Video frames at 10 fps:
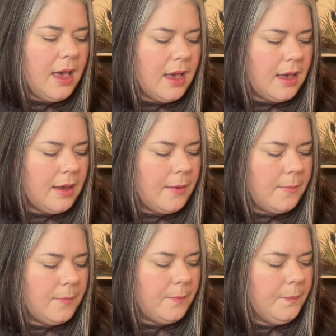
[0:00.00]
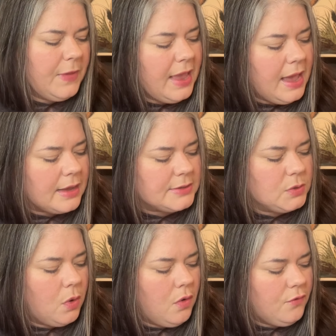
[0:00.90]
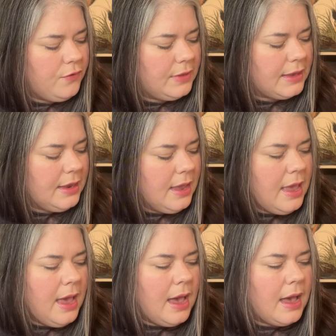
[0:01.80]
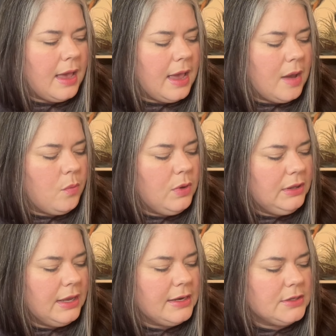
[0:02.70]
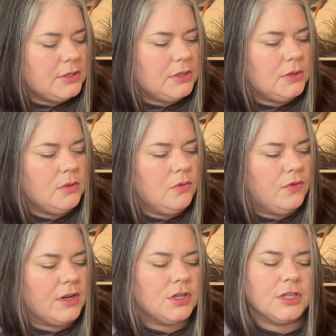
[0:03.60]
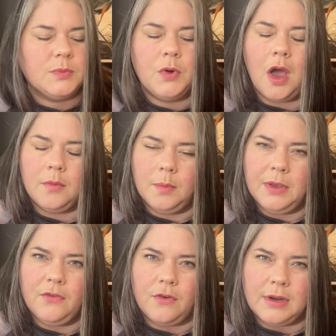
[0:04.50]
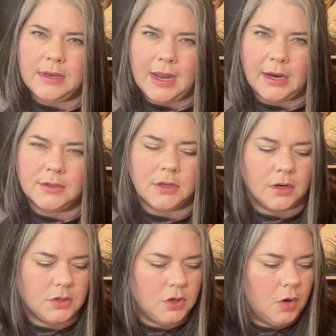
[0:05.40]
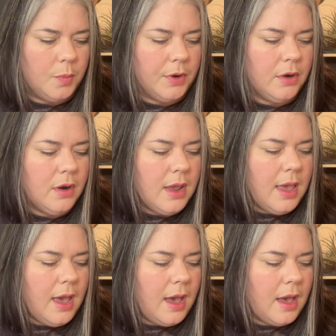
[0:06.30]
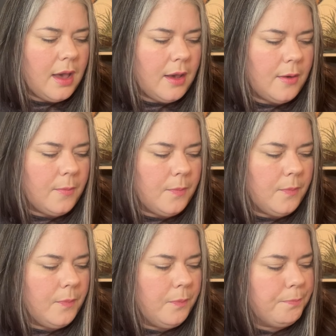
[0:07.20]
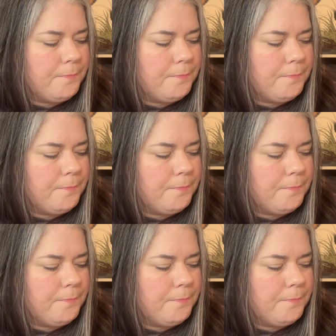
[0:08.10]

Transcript: Yeah, so hopefully I would like to finish this probably for next October. And